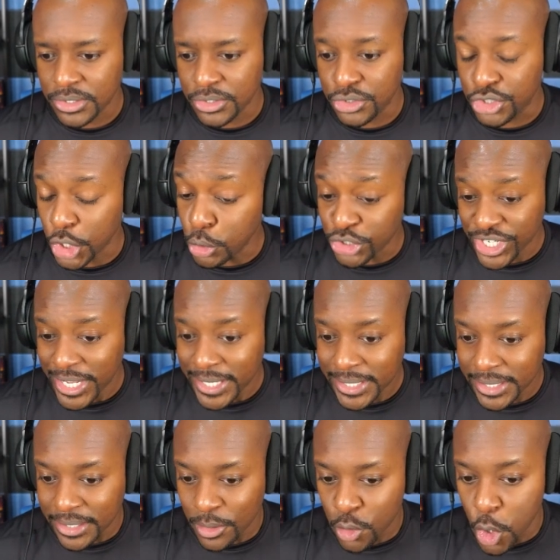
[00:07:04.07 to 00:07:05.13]
Joja
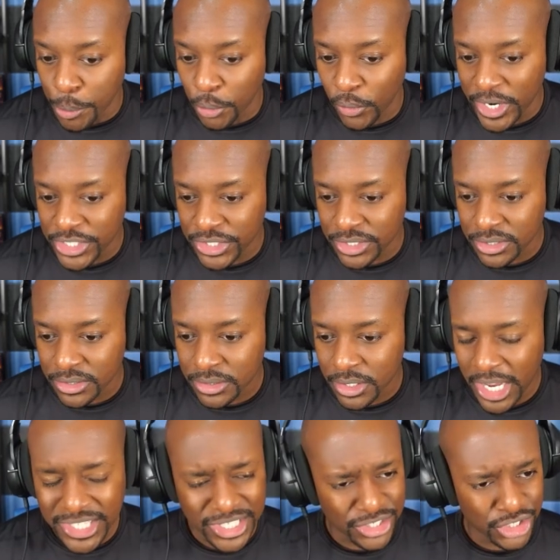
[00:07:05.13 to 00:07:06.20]
Corporation.
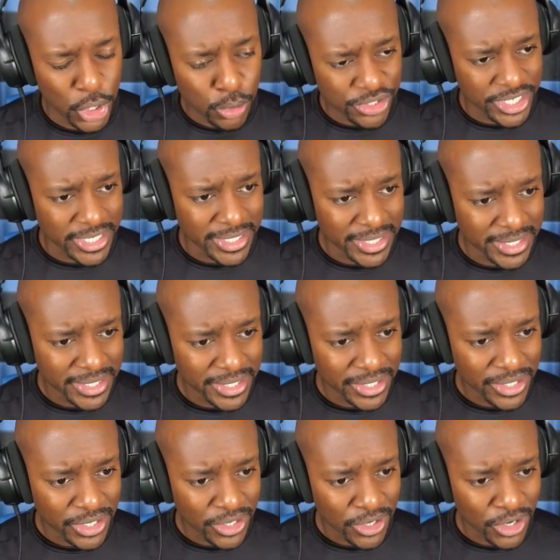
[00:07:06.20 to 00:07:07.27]
Is it Joja?
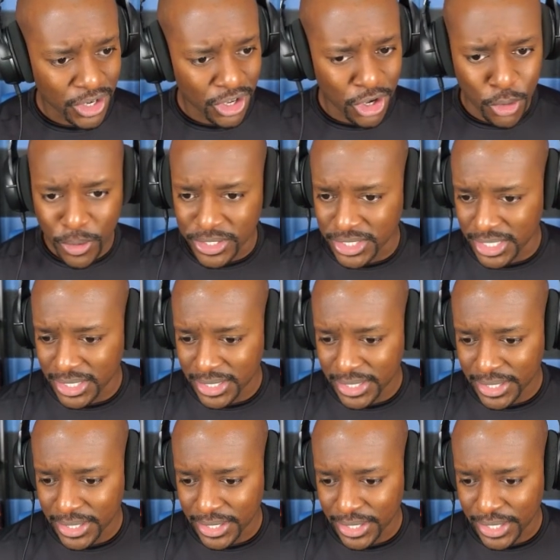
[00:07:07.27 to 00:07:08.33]
Or is it
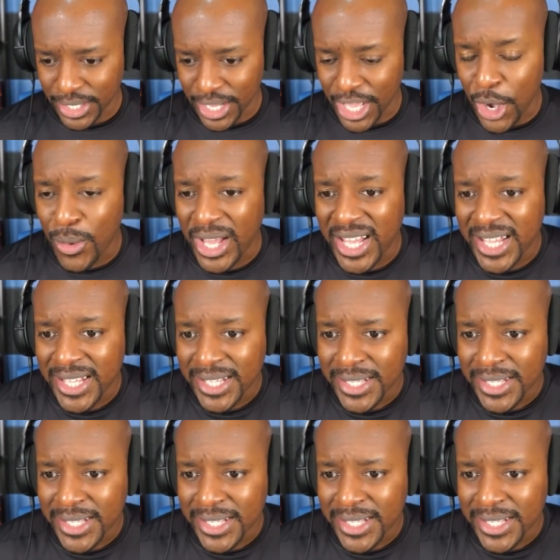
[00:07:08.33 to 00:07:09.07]
Hoha?